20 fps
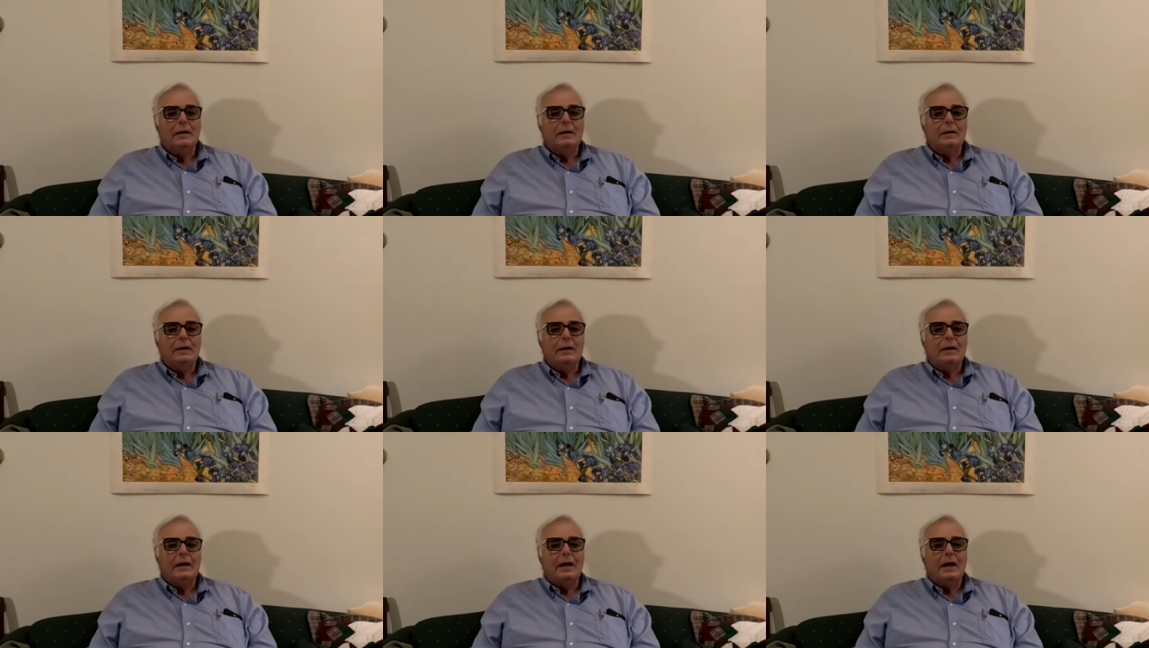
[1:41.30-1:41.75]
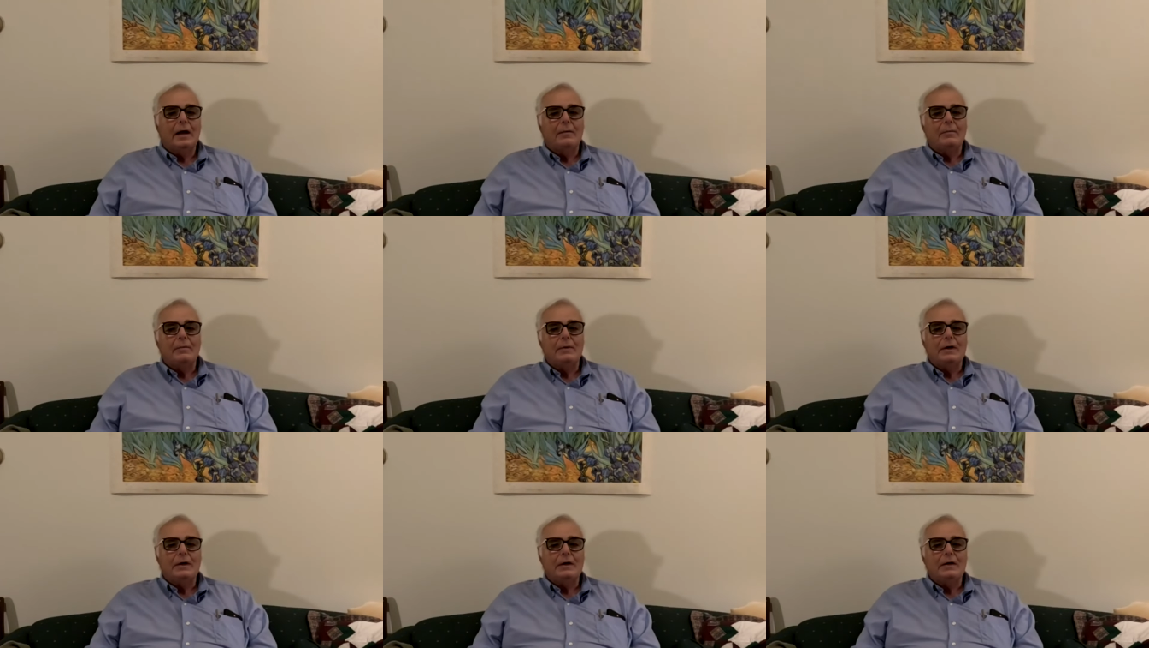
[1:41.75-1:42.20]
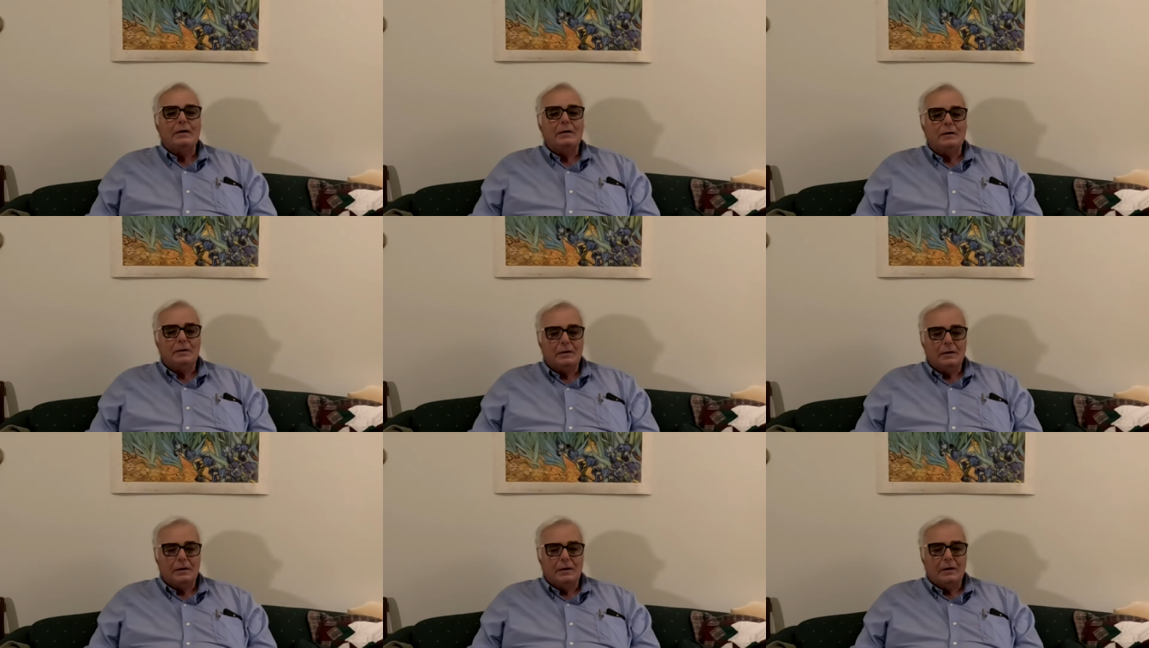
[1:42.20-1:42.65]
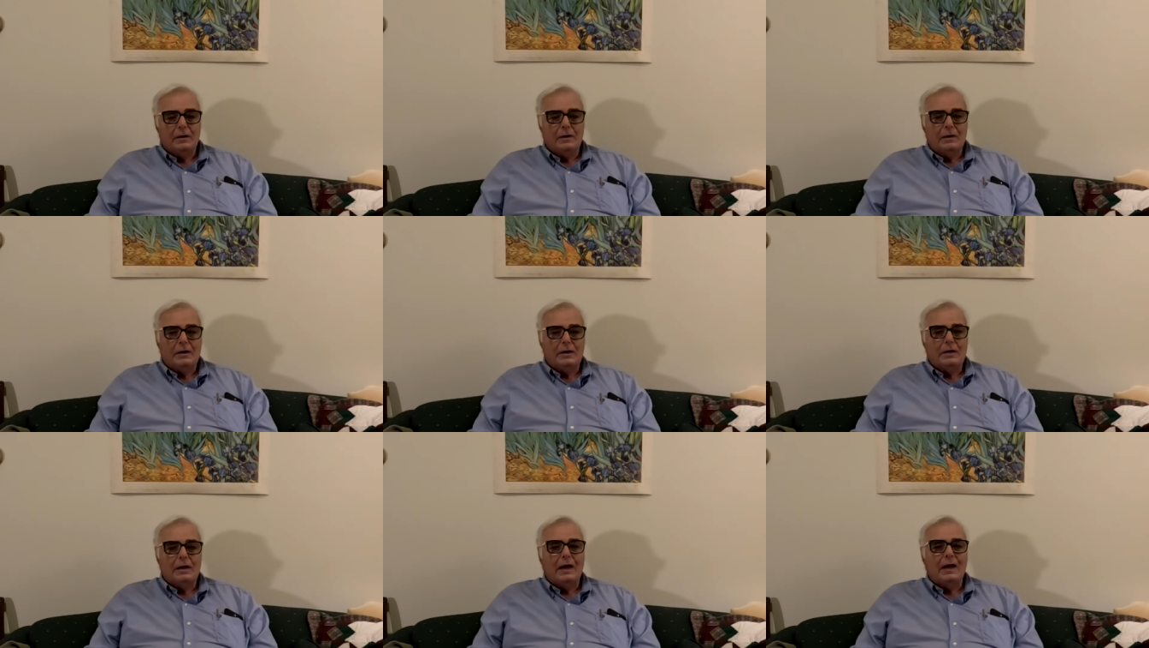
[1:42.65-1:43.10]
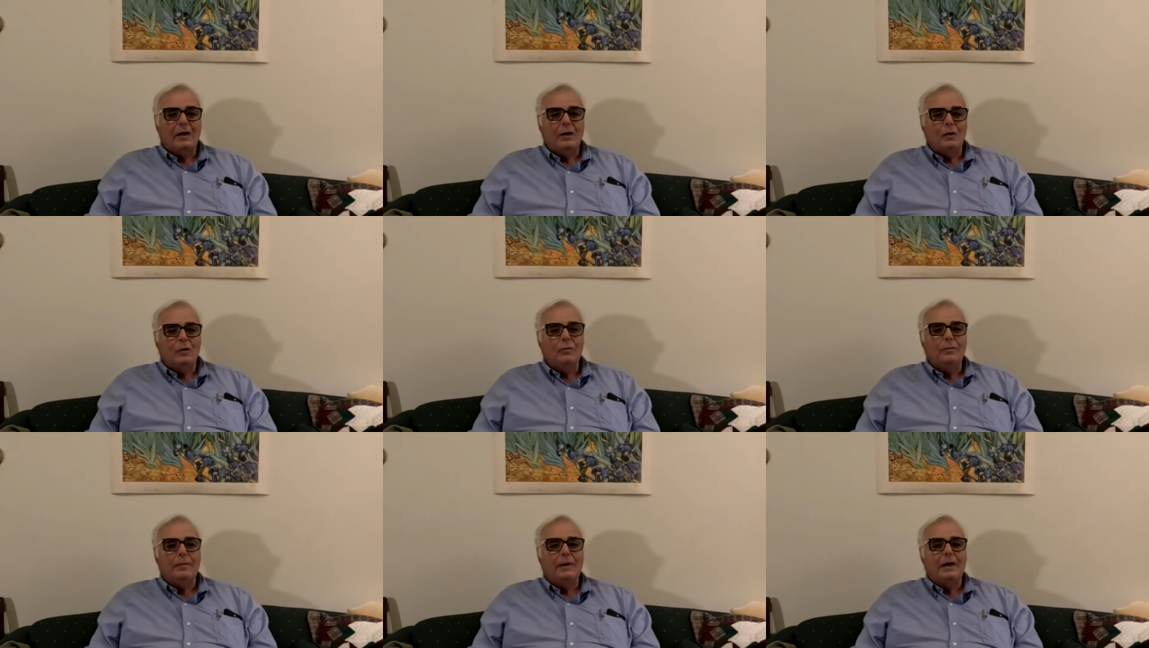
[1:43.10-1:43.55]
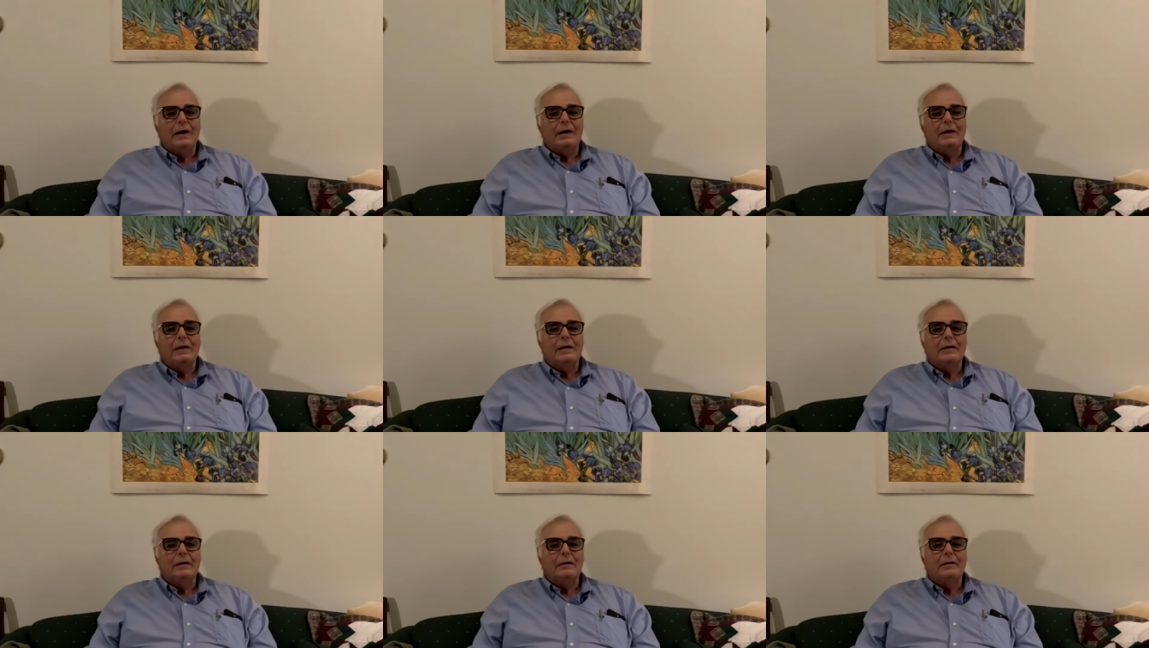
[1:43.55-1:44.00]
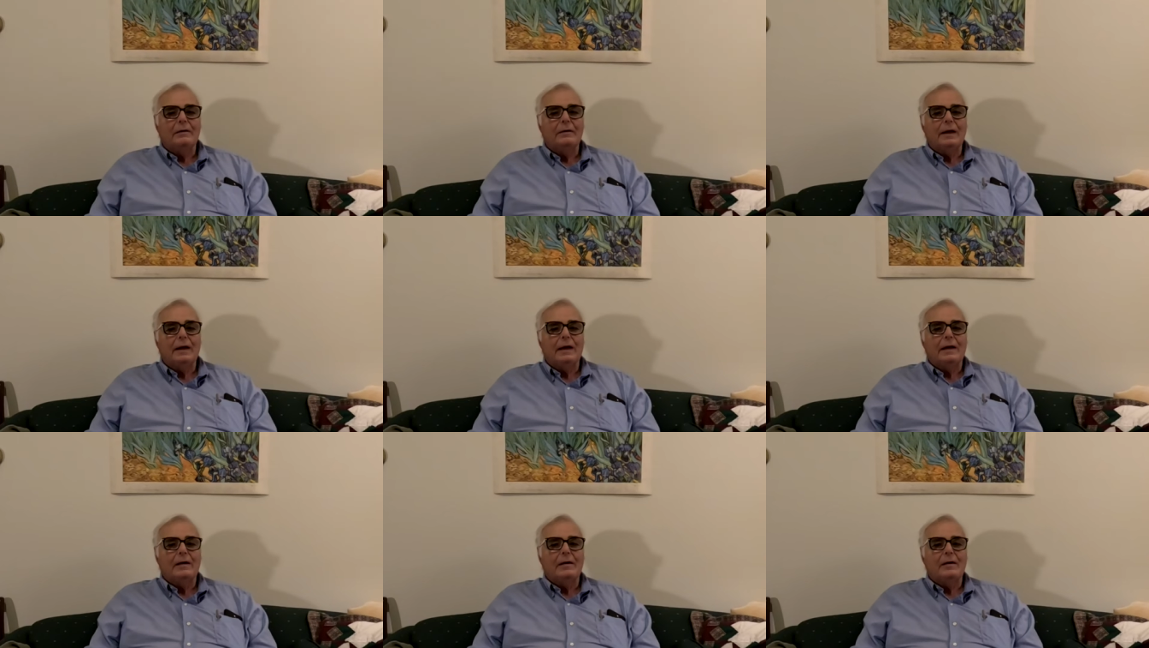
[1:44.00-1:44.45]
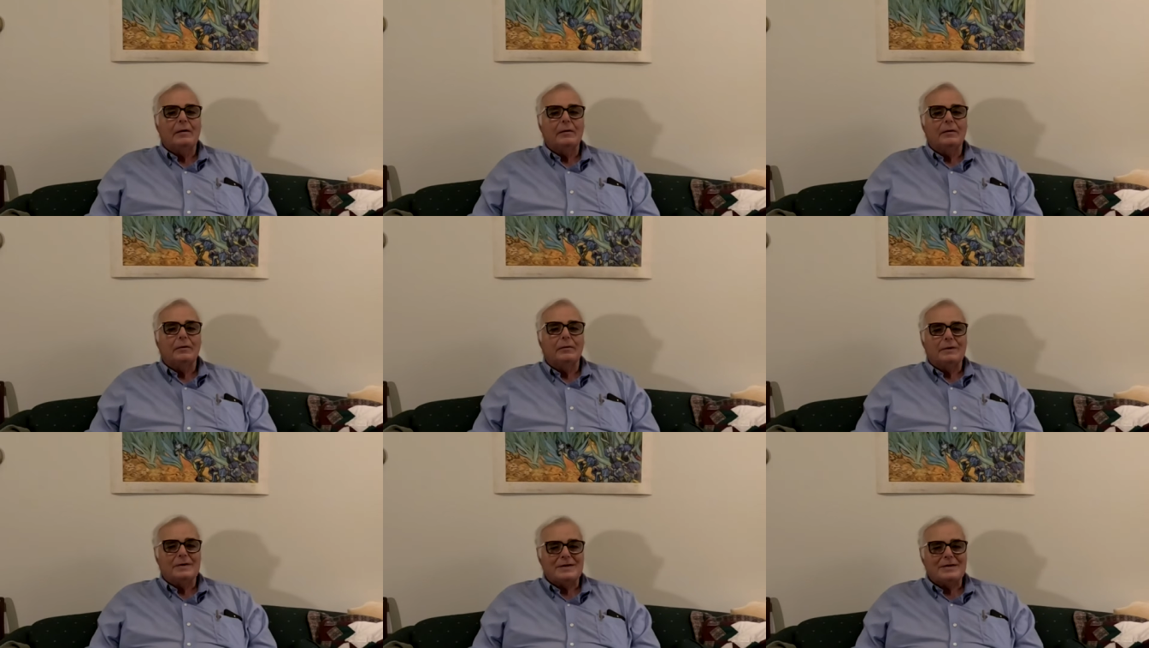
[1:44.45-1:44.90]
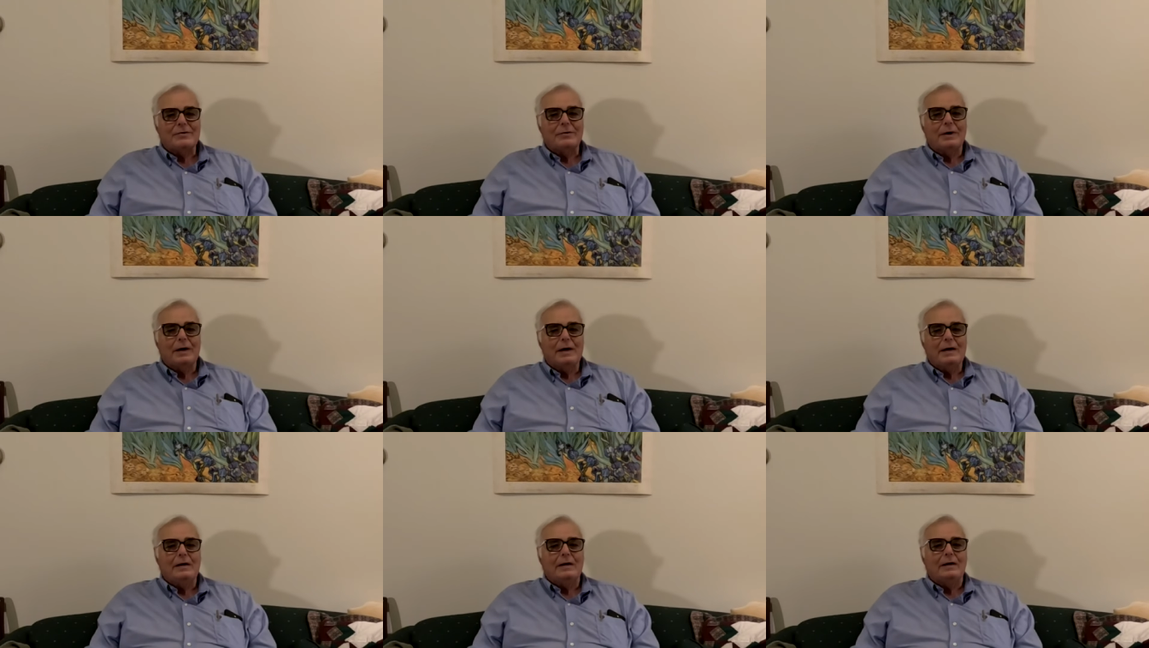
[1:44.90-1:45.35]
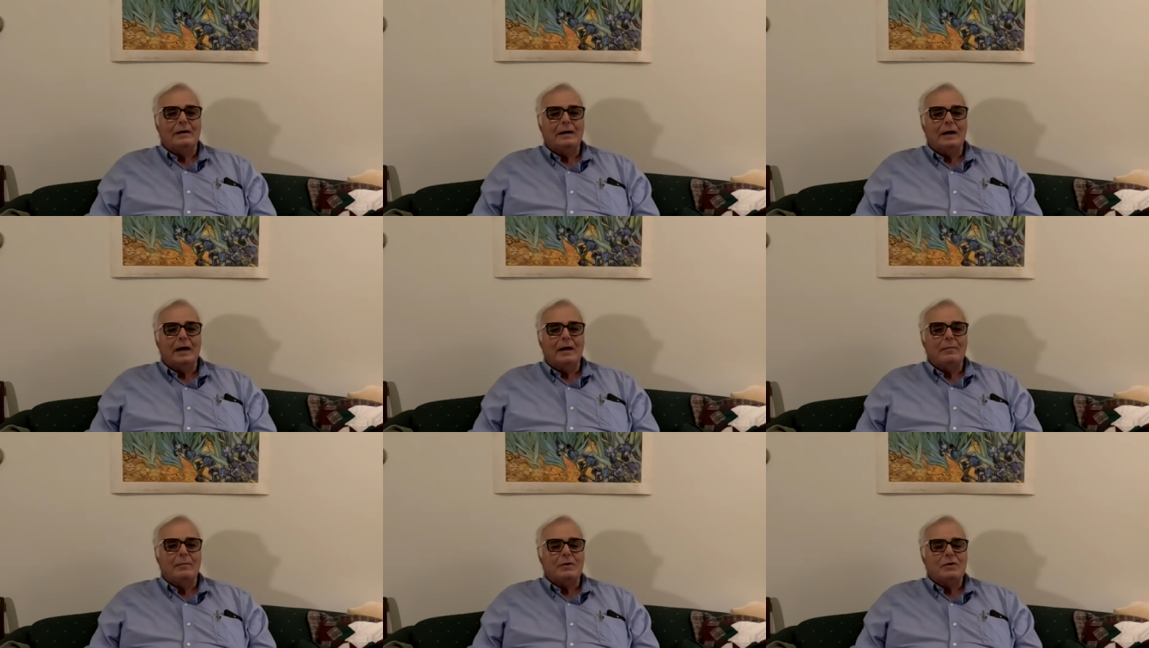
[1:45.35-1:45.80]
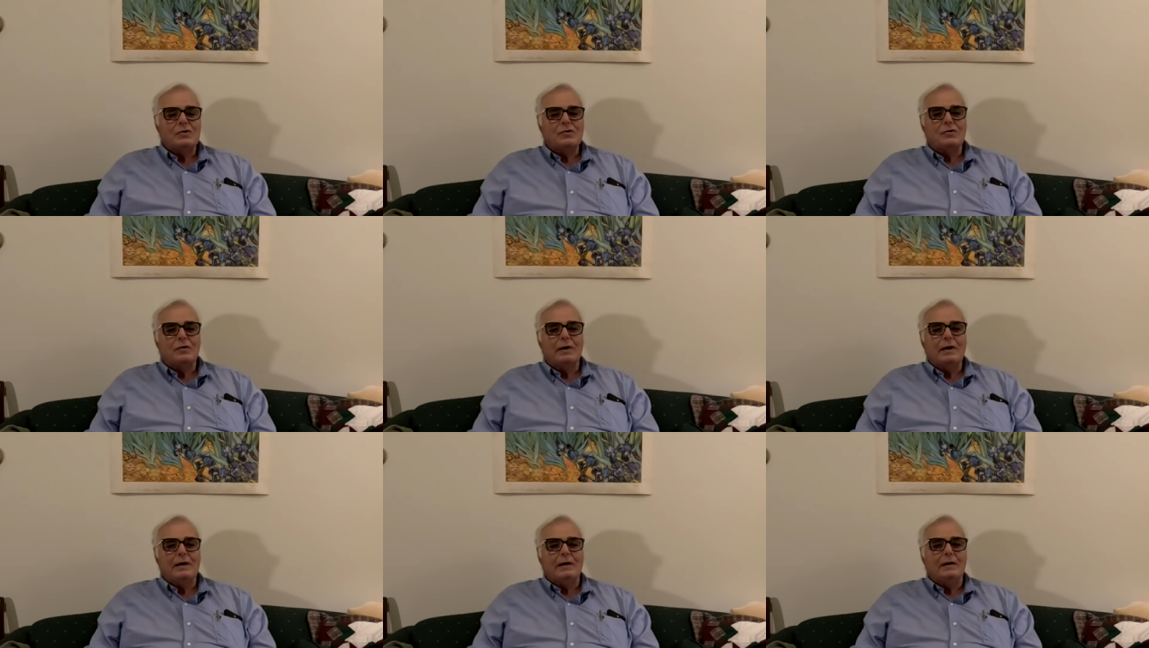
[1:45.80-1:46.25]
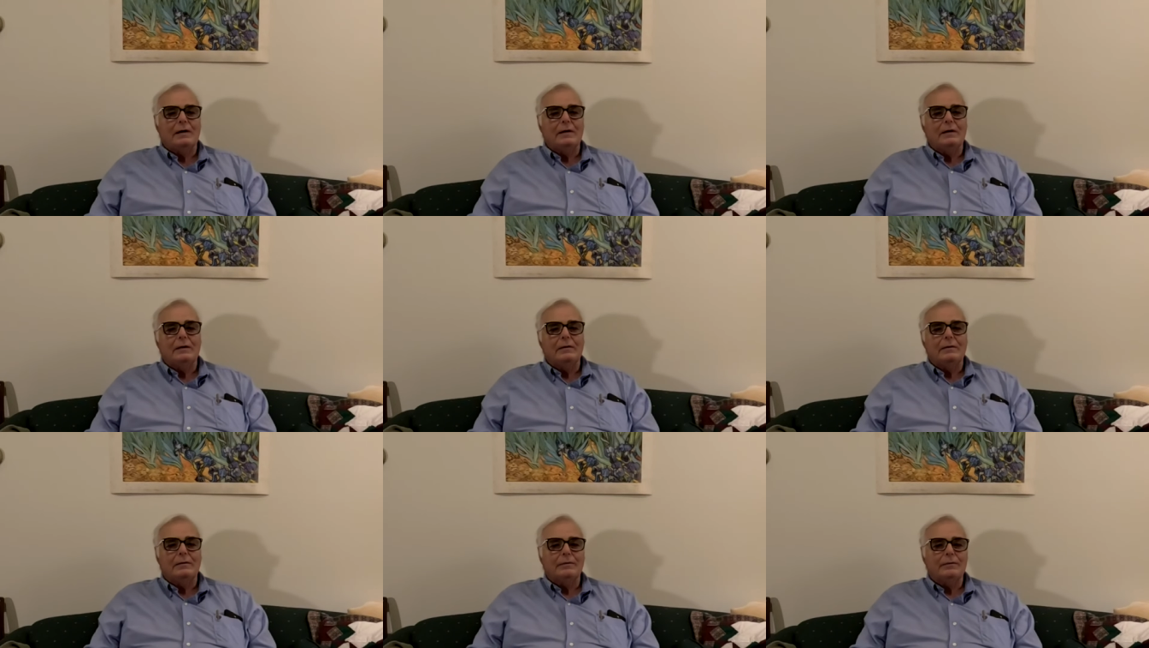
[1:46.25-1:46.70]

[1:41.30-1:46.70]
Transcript: then had me, he held my leg, restrained it, and had me straighten it,